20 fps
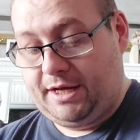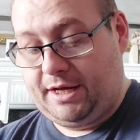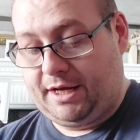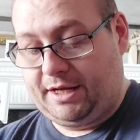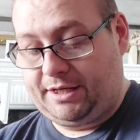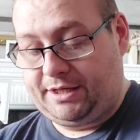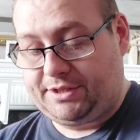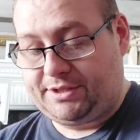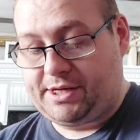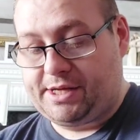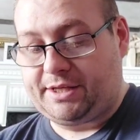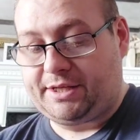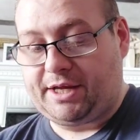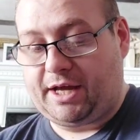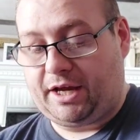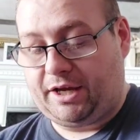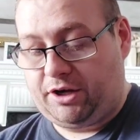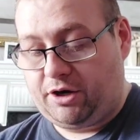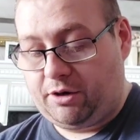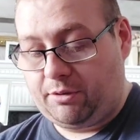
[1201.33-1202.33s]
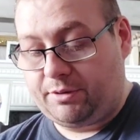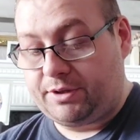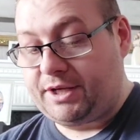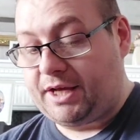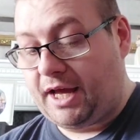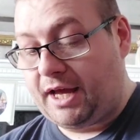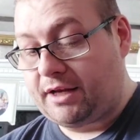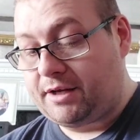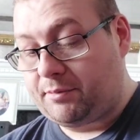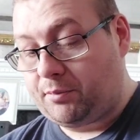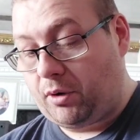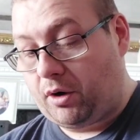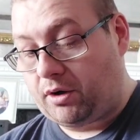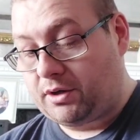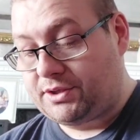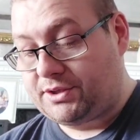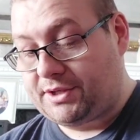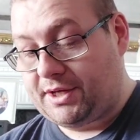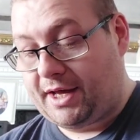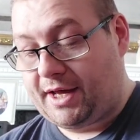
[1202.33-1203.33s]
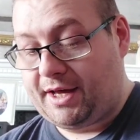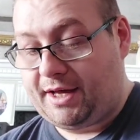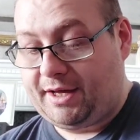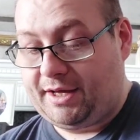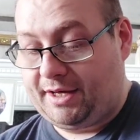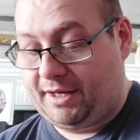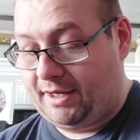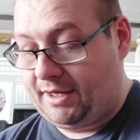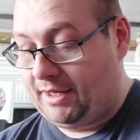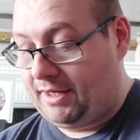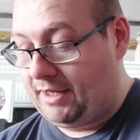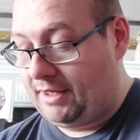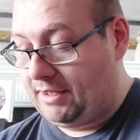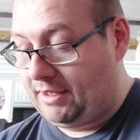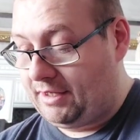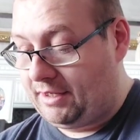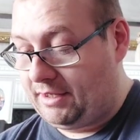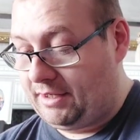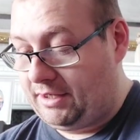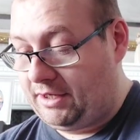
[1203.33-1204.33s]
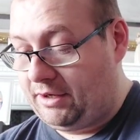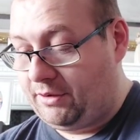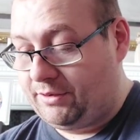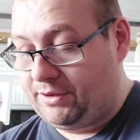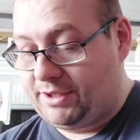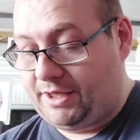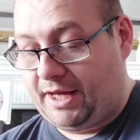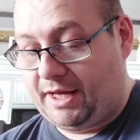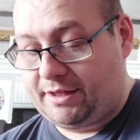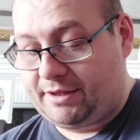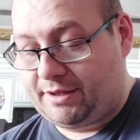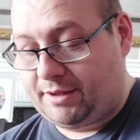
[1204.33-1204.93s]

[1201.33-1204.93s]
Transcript: And he said that he already had the box set, and